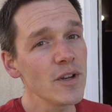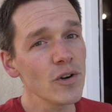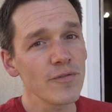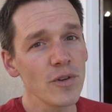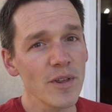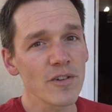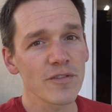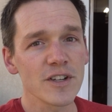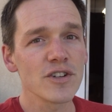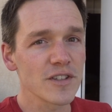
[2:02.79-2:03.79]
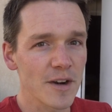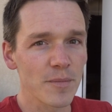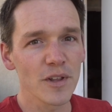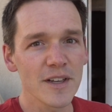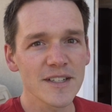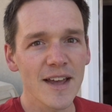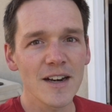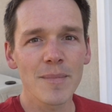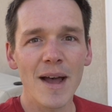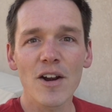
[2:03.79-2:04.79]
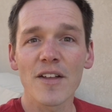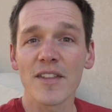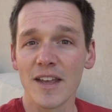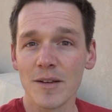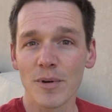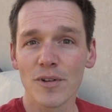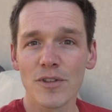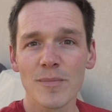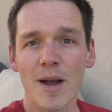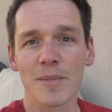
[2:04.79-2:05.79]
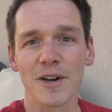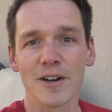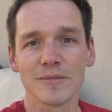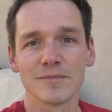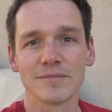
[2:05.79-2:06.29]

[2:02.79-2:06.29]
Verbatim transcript: here are a few other features that I'm really excited about on the Inkbird thermometer.